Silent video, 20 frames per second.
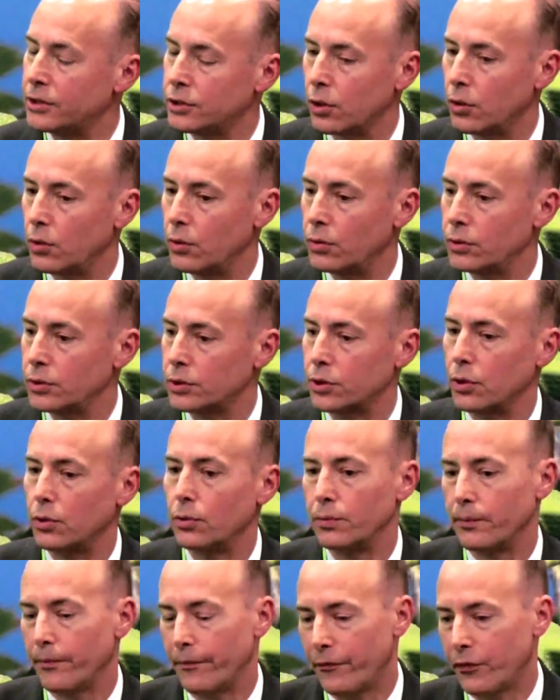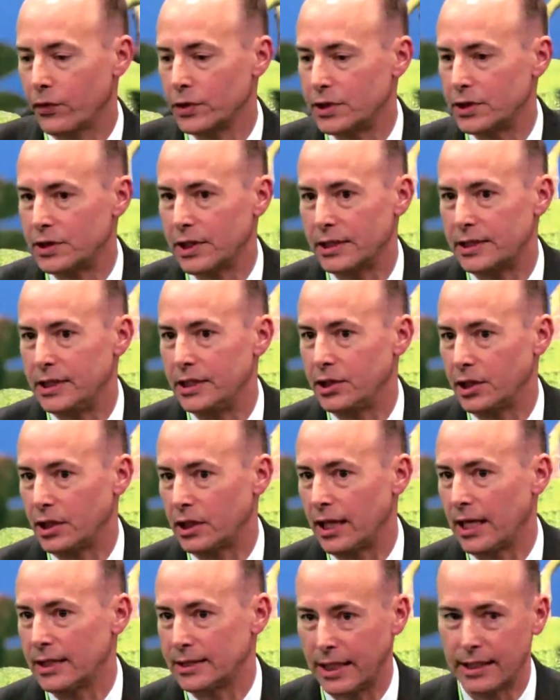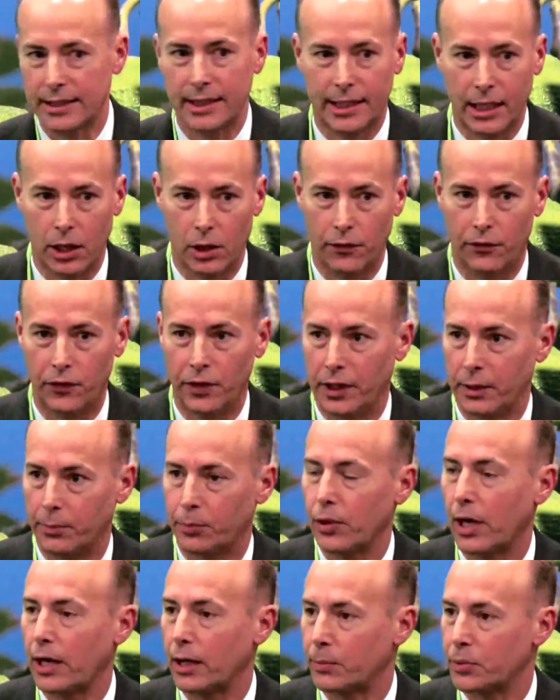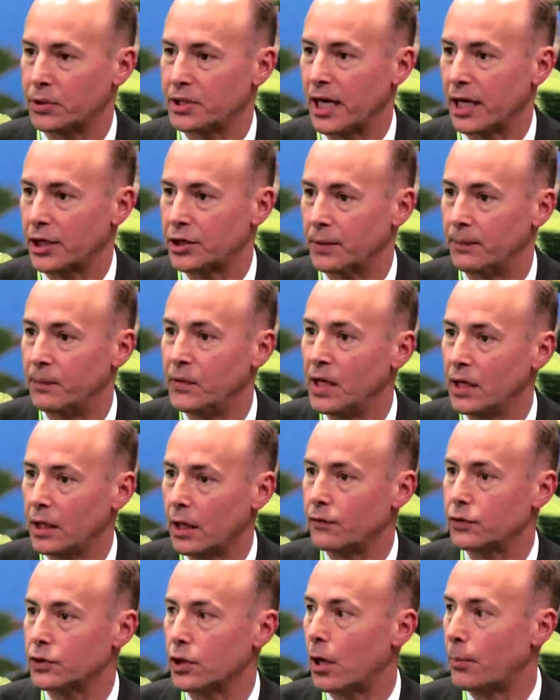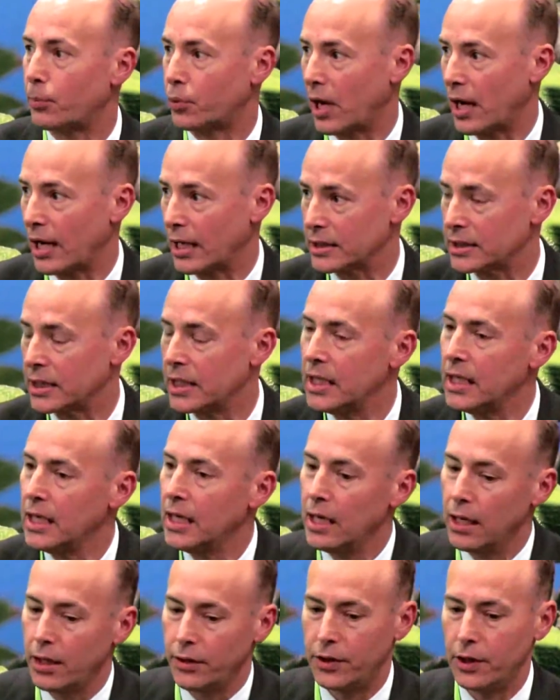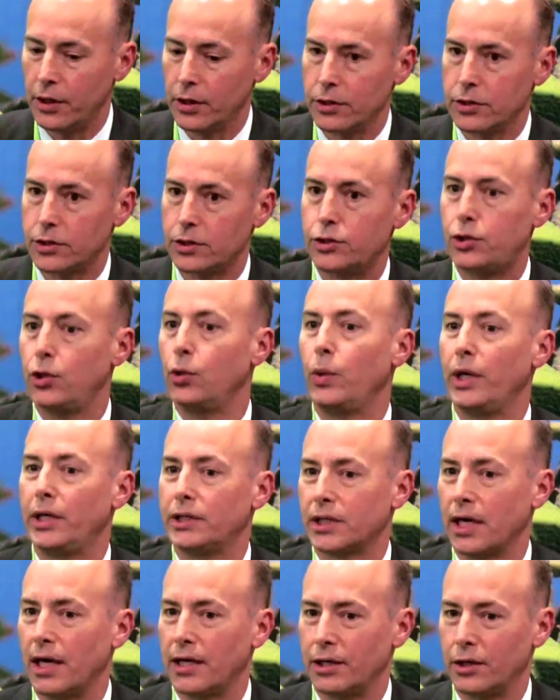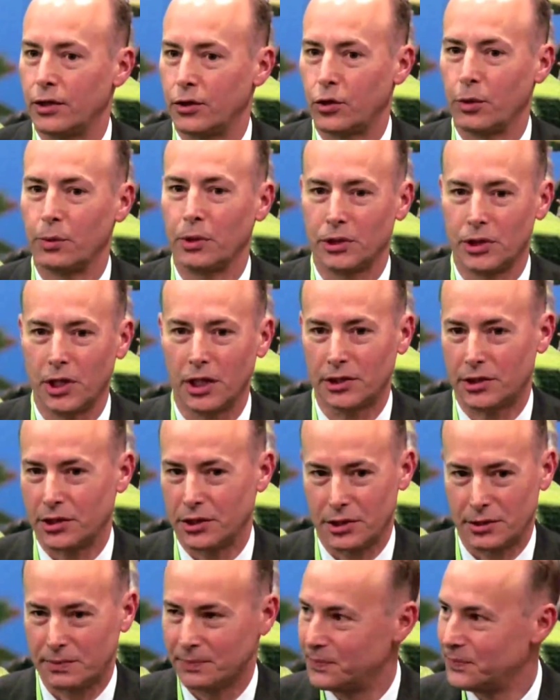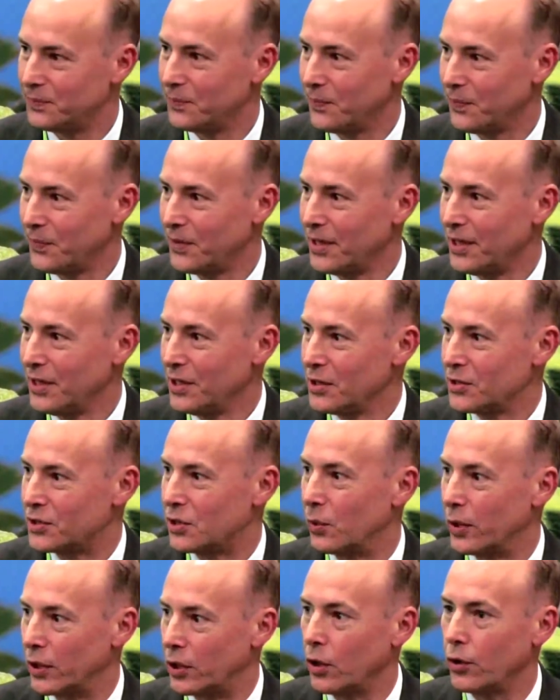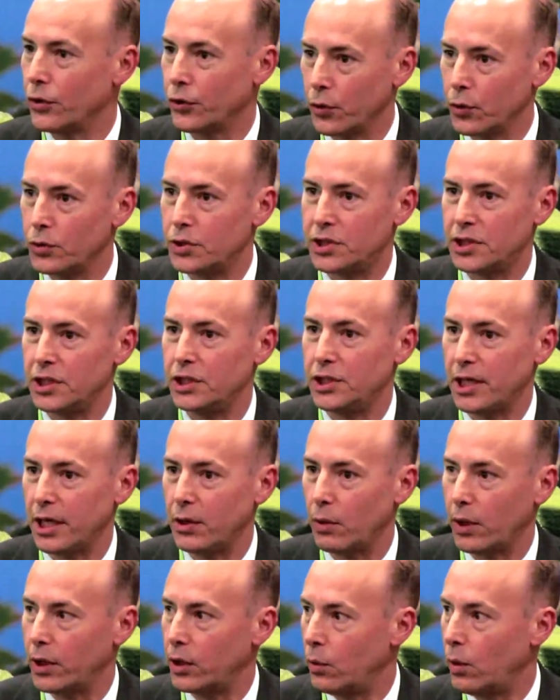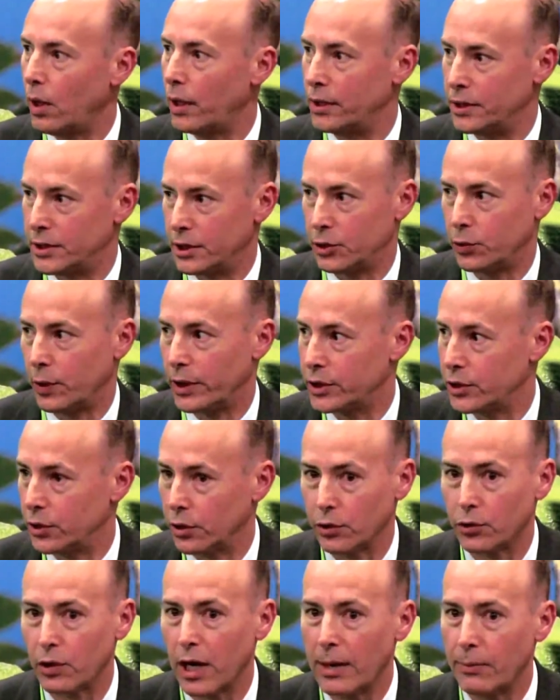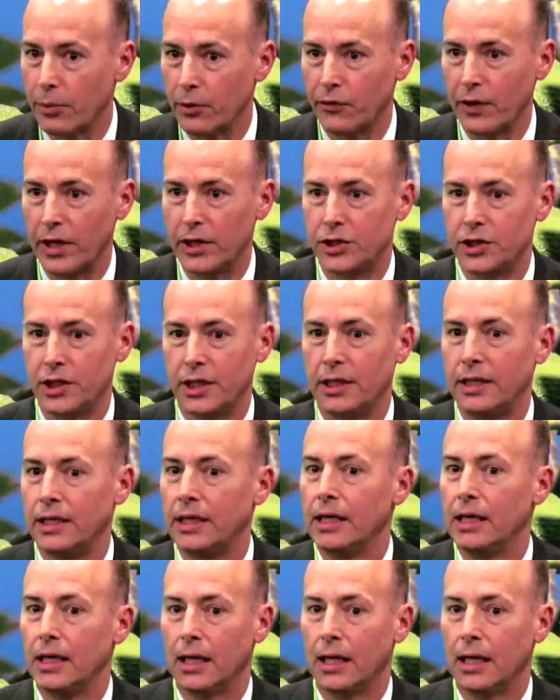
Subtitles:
so for instance, I teach a class, anti-counterfeiting and product protection. Covers all products. There's 2 weeks on criminal justice. So we go through CJ 101, situational crime prevention,